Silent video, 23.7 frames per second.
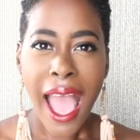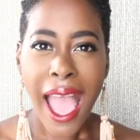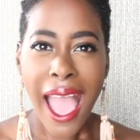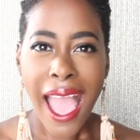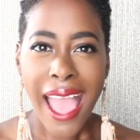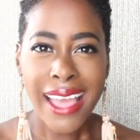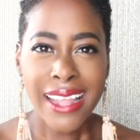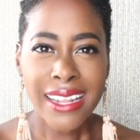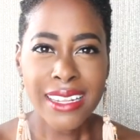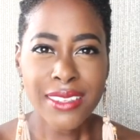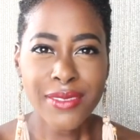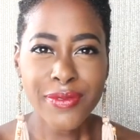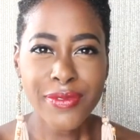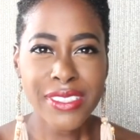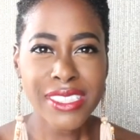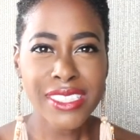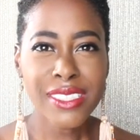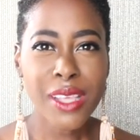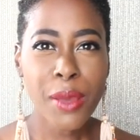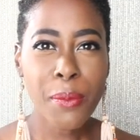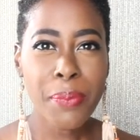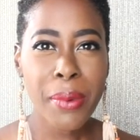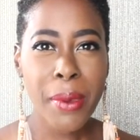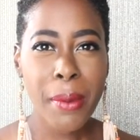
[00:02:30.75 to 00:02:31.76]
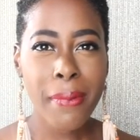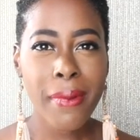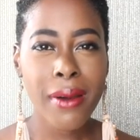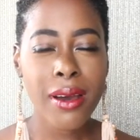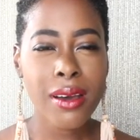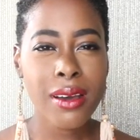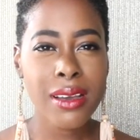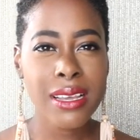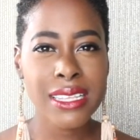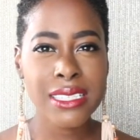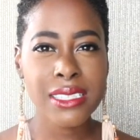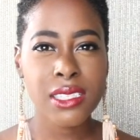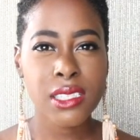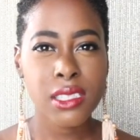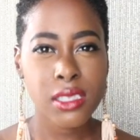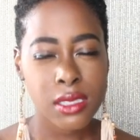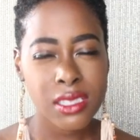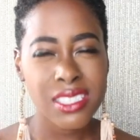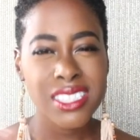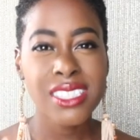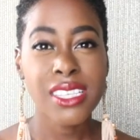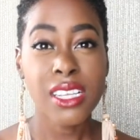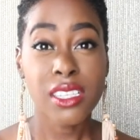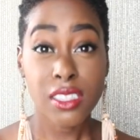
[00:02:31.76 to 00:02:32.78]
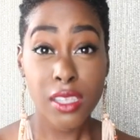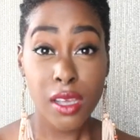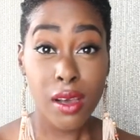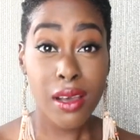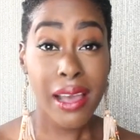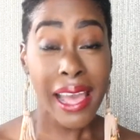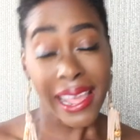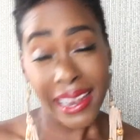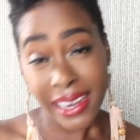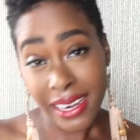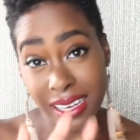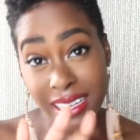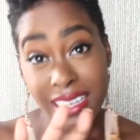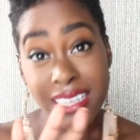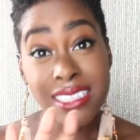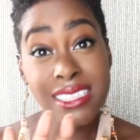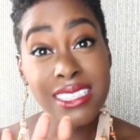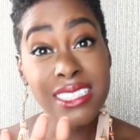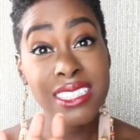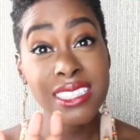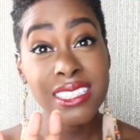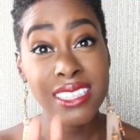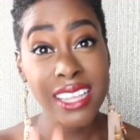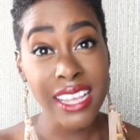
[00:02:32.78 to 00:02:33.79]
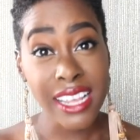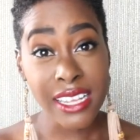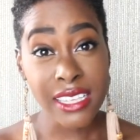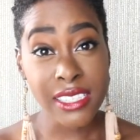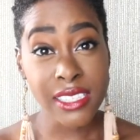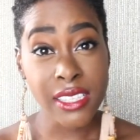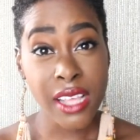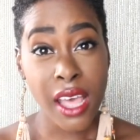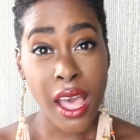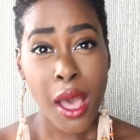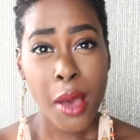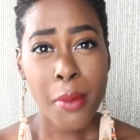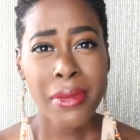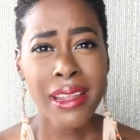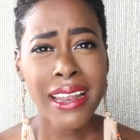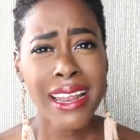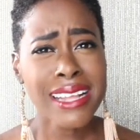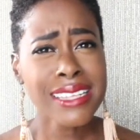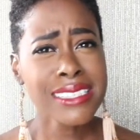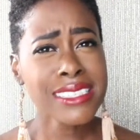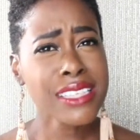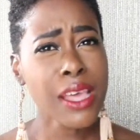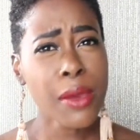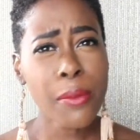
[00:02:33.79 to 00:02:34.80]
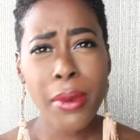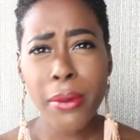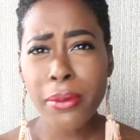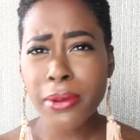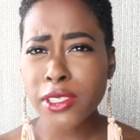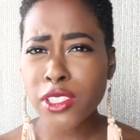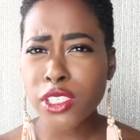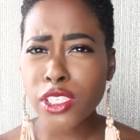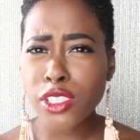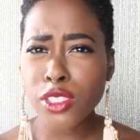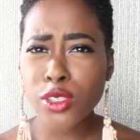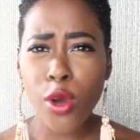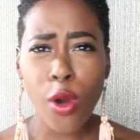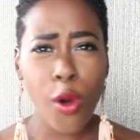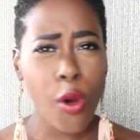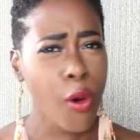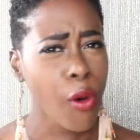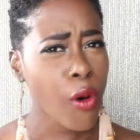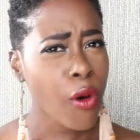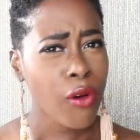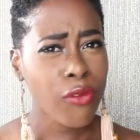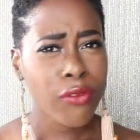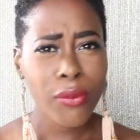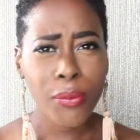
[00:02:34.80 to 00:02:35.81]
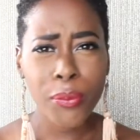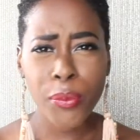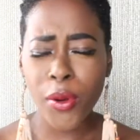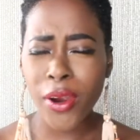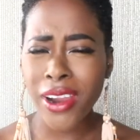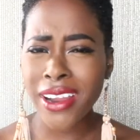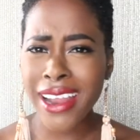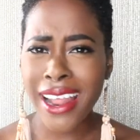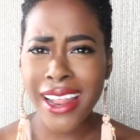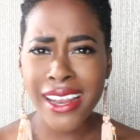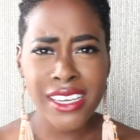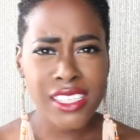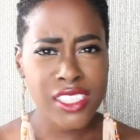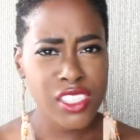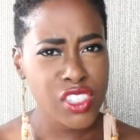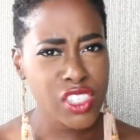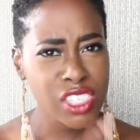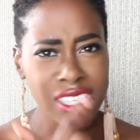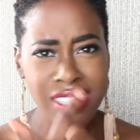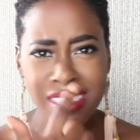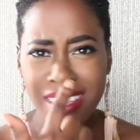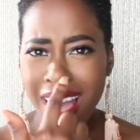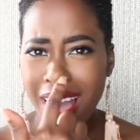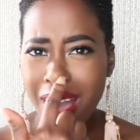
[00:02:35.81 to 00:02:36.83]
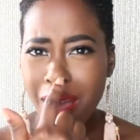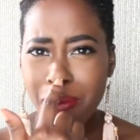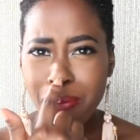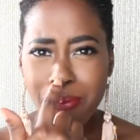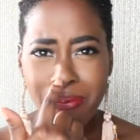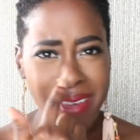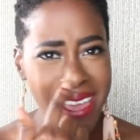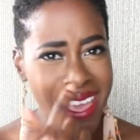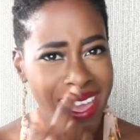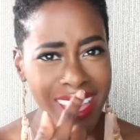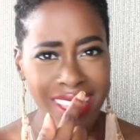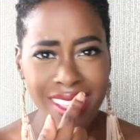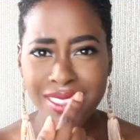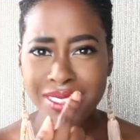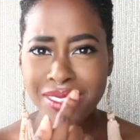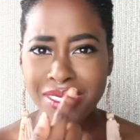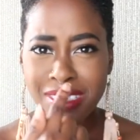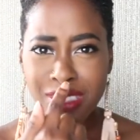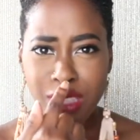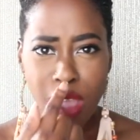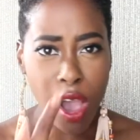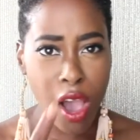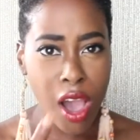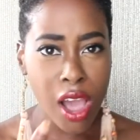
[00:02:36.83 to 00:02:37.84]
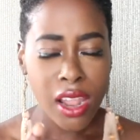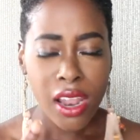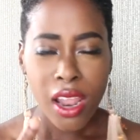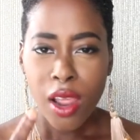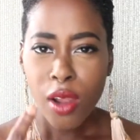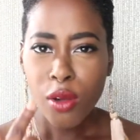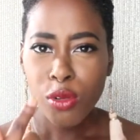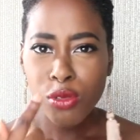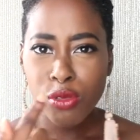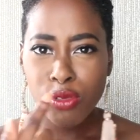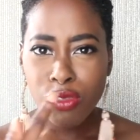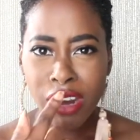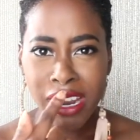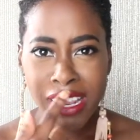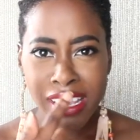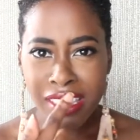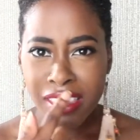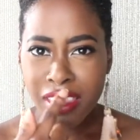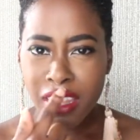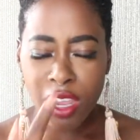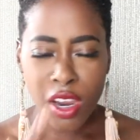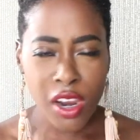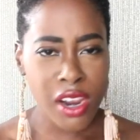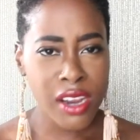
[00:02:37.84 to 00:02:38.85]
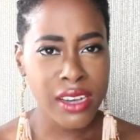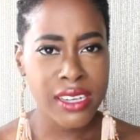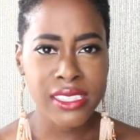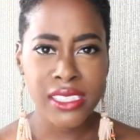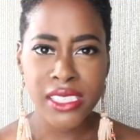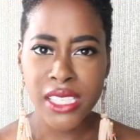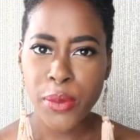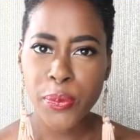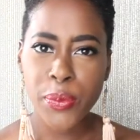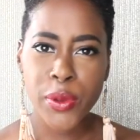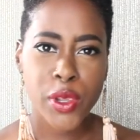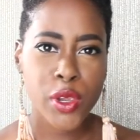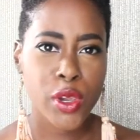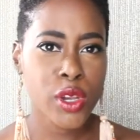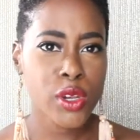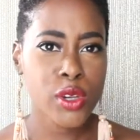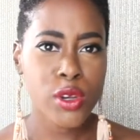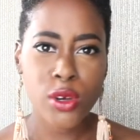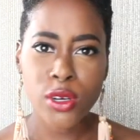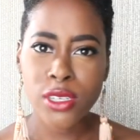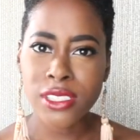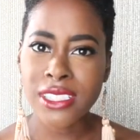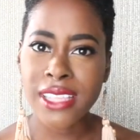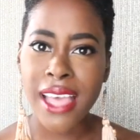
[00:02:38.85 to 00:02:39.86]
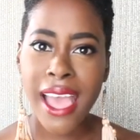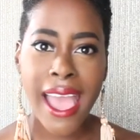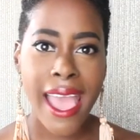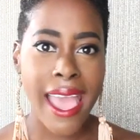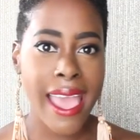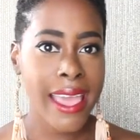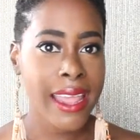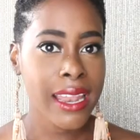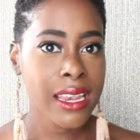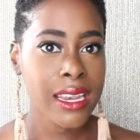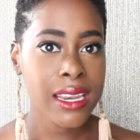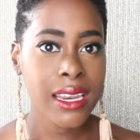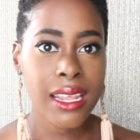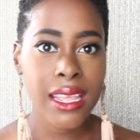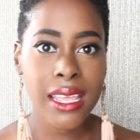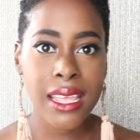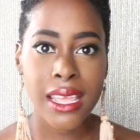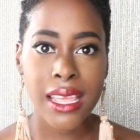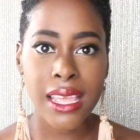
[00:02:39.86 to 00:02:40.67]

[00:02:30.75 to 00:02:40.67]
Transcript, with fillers: and for some people it's subtle and it looks nice but then some people just go overboard and there's just a big dot right there on the tip of your nose and